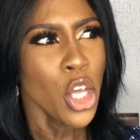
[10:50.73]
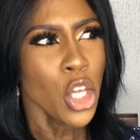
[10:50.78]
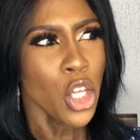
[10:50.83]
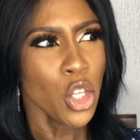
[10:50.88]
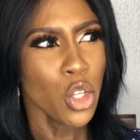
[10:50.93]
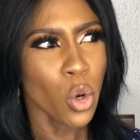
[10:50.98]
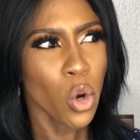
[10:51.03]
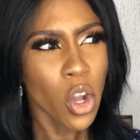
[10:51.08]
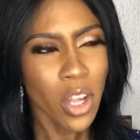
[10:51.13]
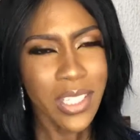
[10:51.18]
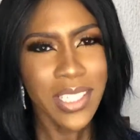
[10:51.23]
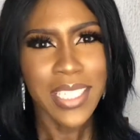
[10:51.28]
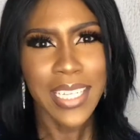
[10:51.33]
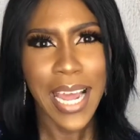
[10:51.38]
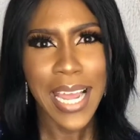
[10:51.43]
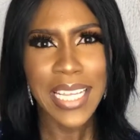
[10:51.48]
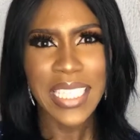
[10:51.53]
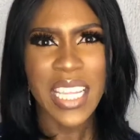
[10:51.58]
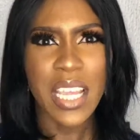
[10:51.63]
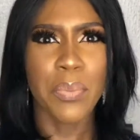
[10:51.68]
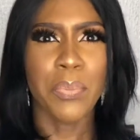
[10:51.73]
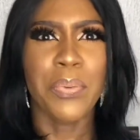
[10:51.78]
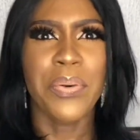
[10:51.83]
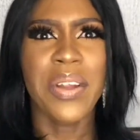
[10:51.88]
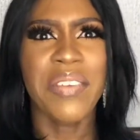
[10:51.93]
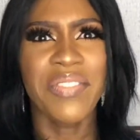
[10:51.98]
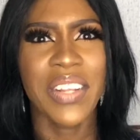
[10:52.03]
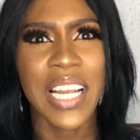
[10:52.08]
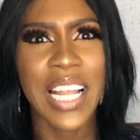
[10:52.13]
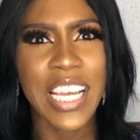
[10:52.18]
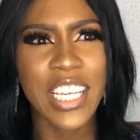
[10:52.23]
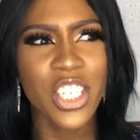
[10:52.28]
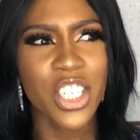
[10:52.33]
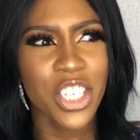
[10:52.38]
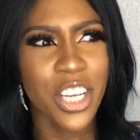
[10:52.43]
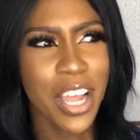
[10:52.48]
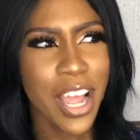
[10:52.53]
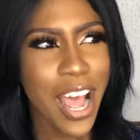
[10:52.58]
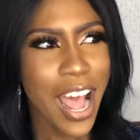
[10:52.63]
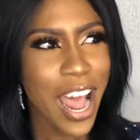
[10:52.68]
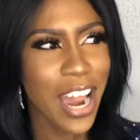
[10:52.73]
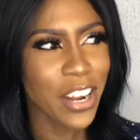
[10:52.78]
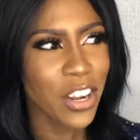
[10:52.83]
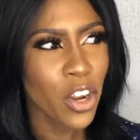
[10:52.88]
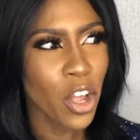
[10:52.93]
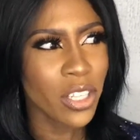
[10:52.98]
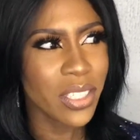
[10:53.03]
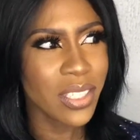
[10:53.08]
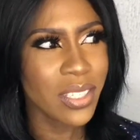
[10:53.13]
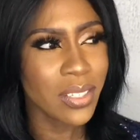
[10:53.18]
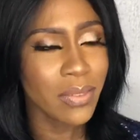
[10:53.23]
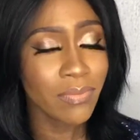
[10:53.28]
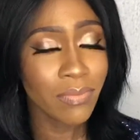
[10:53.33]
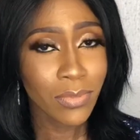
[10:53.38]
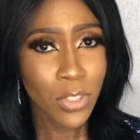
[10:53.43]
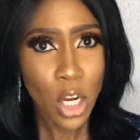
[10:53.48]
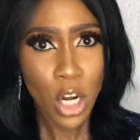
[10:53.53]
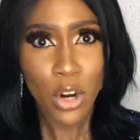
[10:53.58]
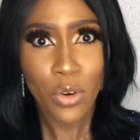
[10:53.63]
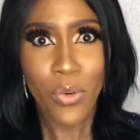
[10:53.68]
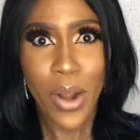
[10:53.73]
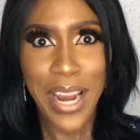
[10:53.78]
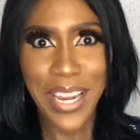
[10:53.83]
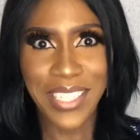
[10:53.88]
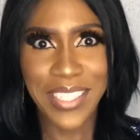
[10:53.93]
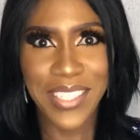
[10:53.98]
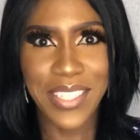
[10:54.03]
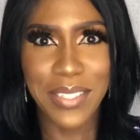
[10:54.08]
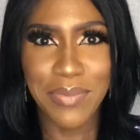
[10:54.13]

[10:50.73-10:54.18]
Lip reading: you consider it a privilege and not a right.